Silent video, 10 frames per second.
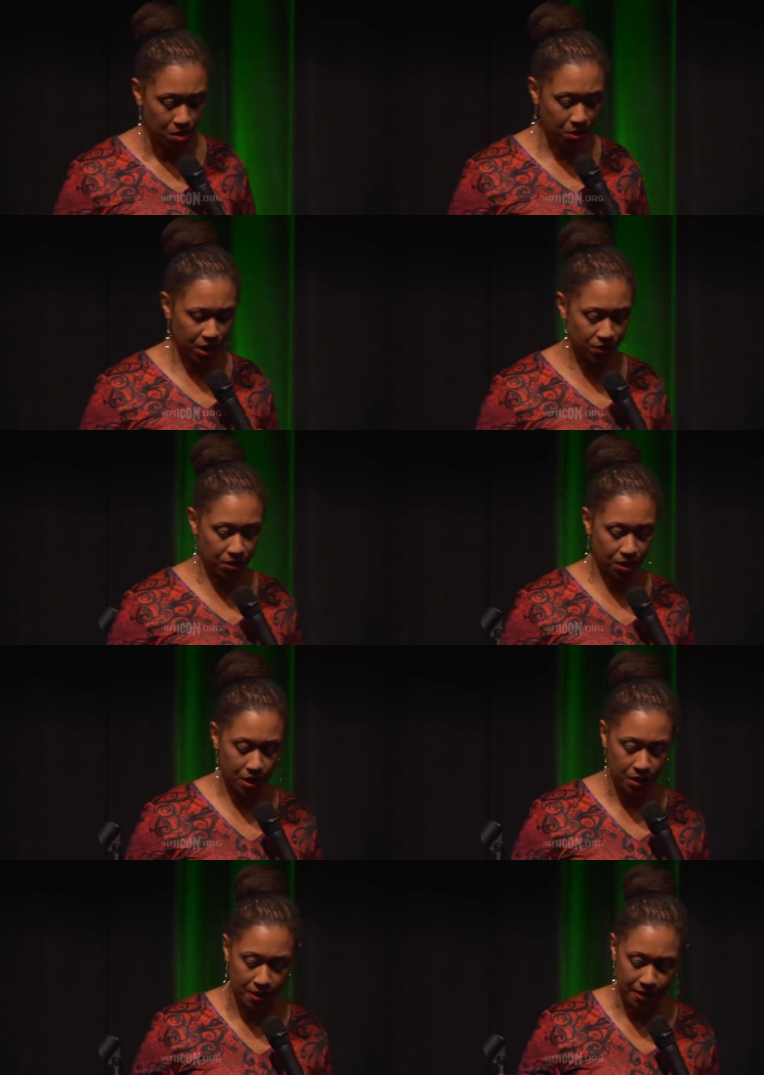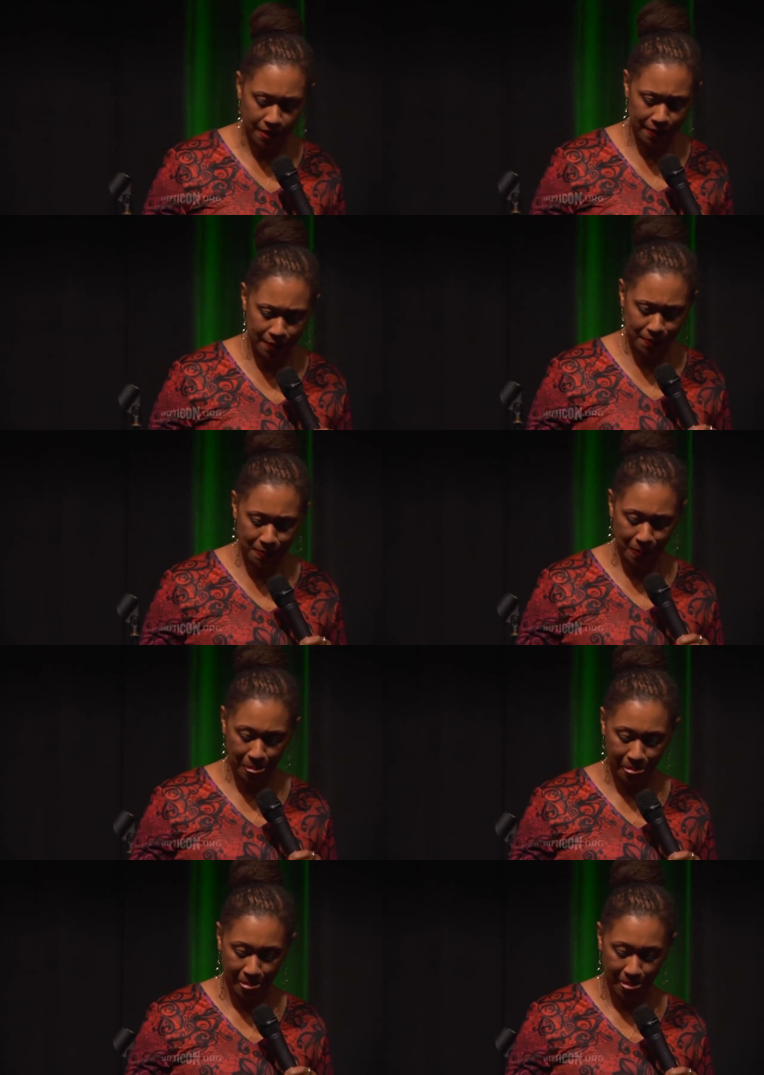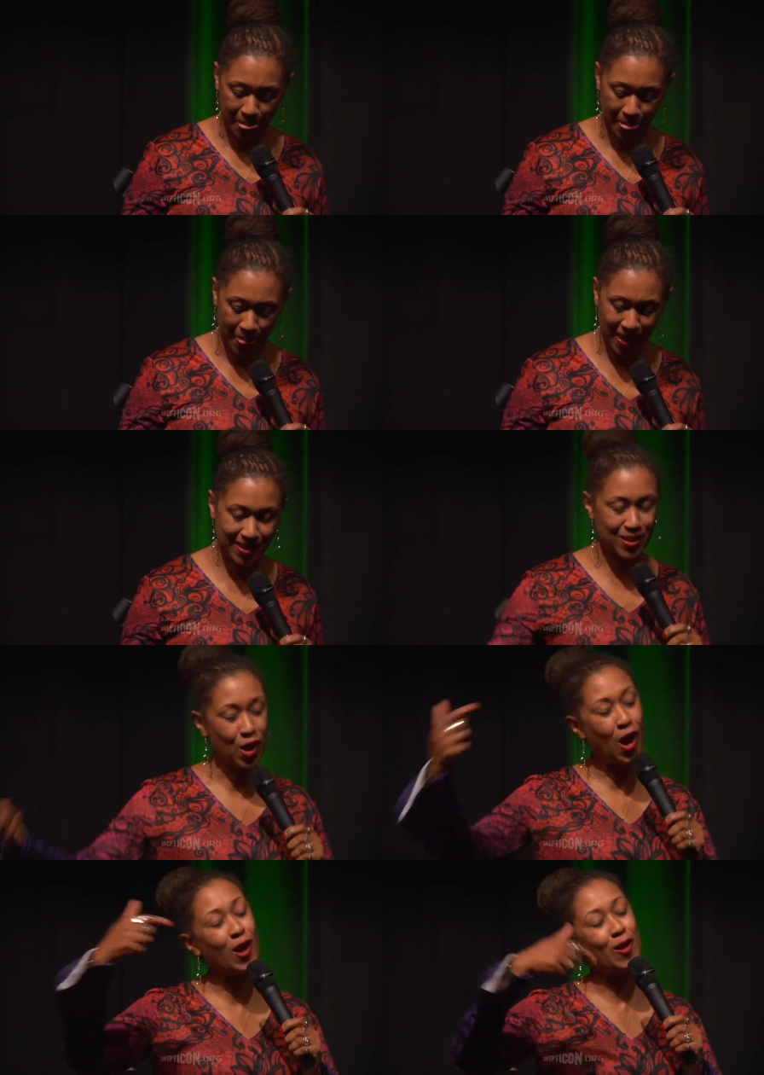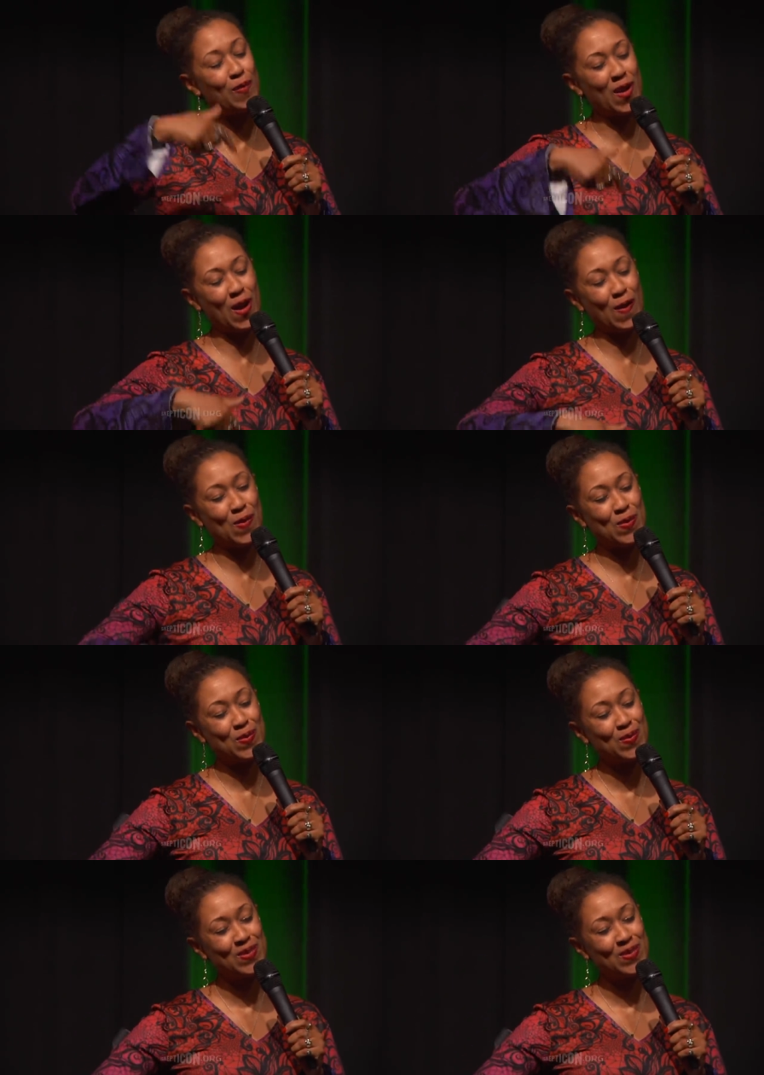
But here's the thing um, I talk about